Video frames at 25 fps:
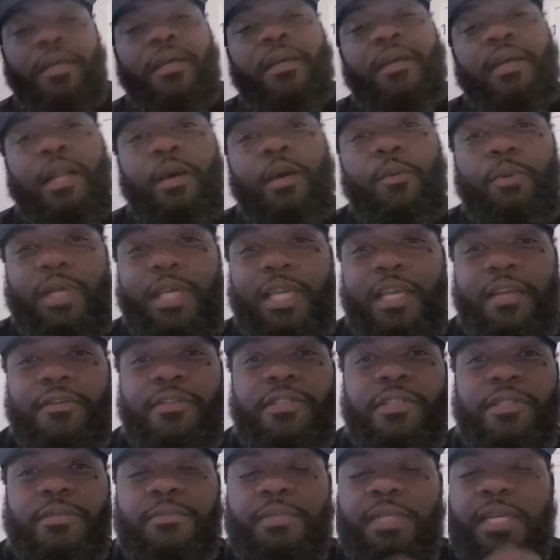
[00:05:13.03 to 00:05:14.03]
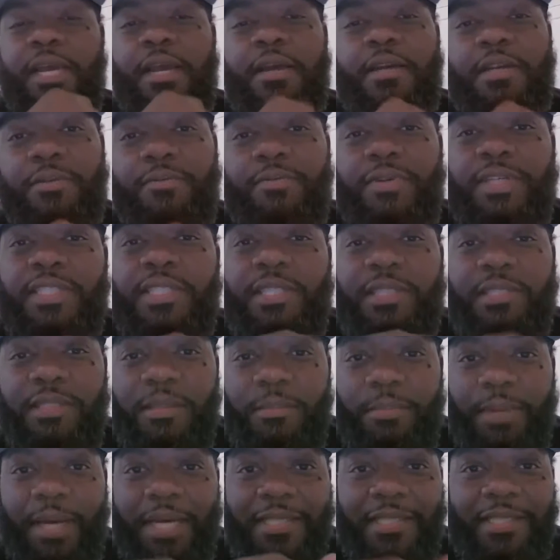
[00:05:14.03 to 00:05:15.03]
that. And I want to give you some
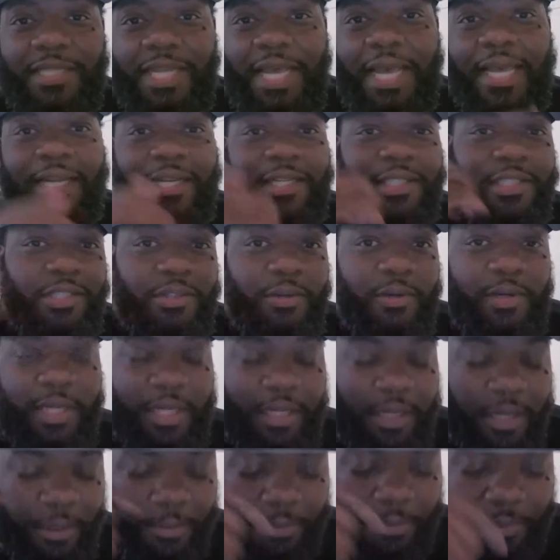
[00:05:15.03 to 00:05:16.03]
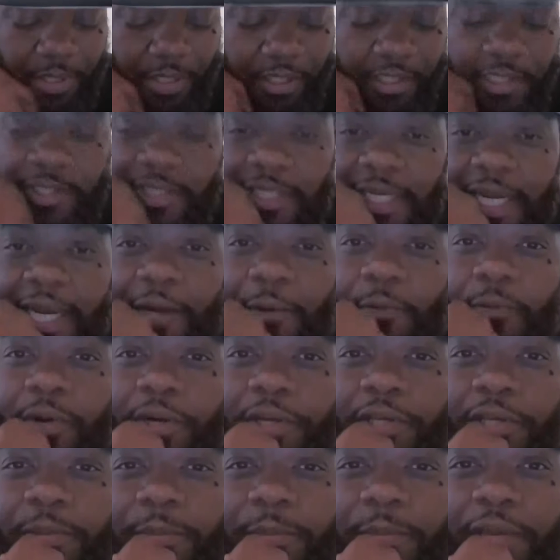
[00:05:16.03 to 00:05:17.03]
characteristics about stagnant so it can help you
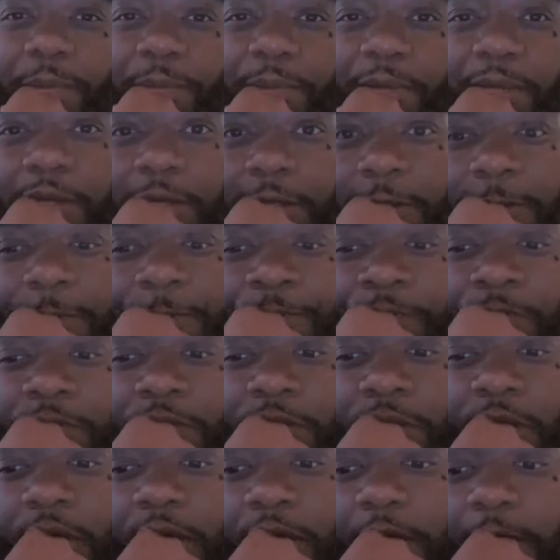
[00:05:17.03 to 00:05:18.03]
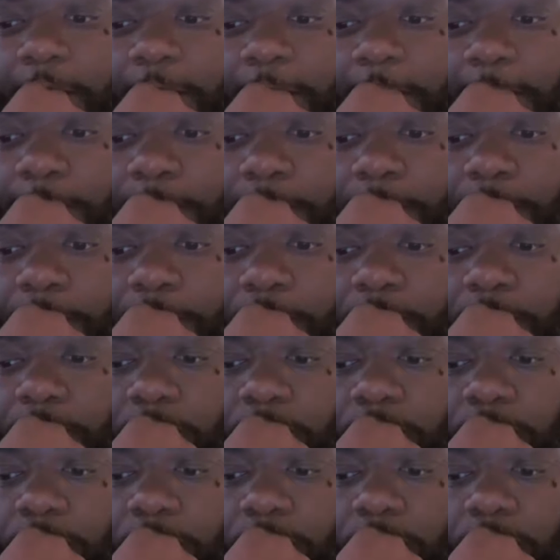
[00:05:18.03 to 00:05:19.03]
understand where you may be,
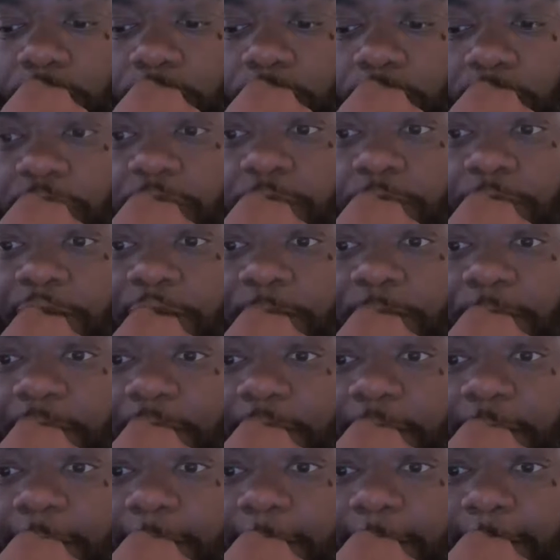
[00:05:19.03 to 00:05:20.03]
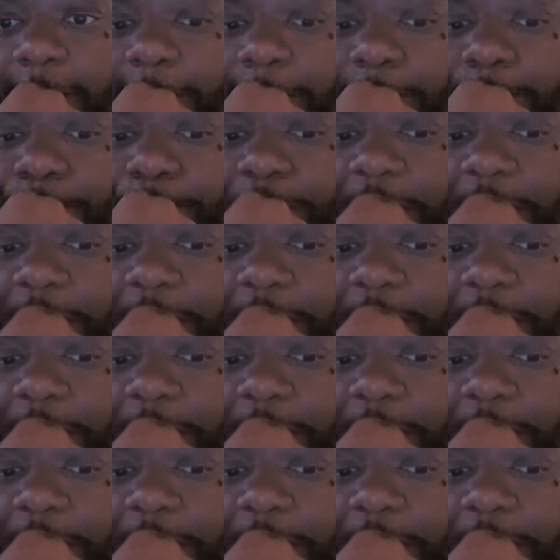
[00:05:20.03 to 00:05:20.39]
um, what you may be,